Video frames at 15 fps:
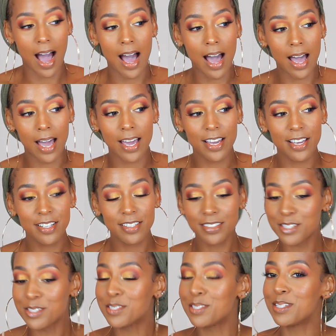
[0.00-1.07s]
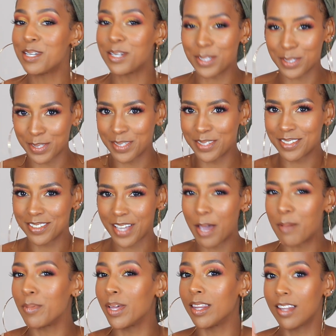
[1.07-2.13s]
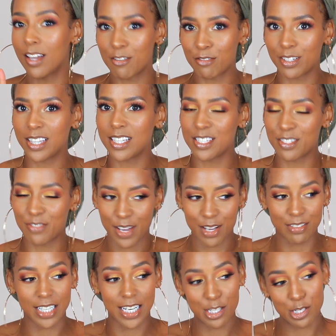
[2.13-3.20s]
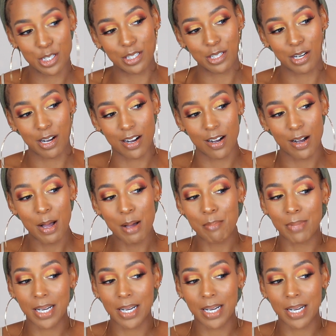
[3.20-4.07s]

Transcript: I still am in love with this foundation, y'all.